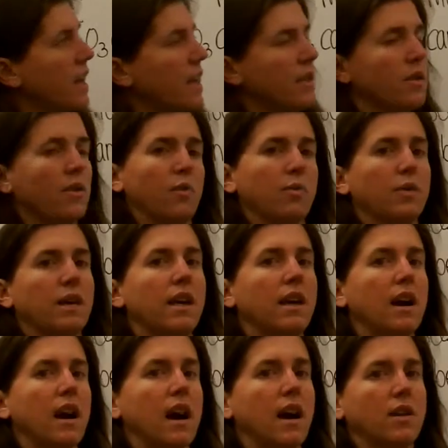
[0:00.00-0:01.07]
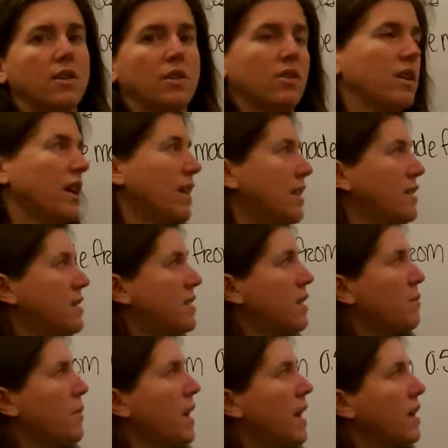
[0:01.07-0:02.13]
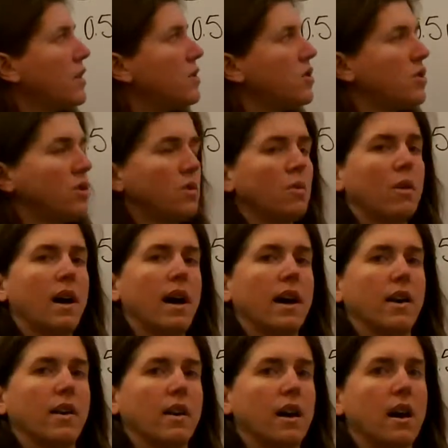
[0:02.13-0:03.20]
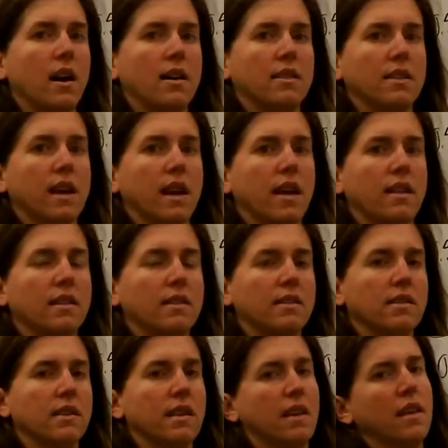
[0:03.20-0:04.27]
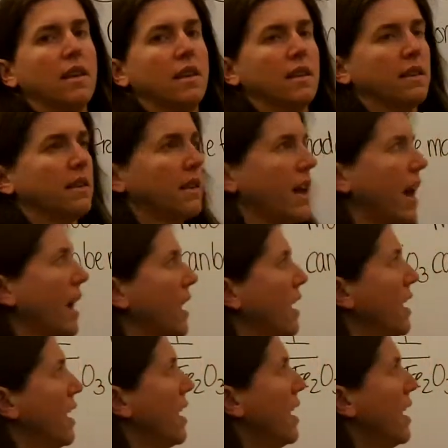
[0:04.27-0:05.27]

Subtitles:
and 3 oxygens to make 2 iron oxides. Okay?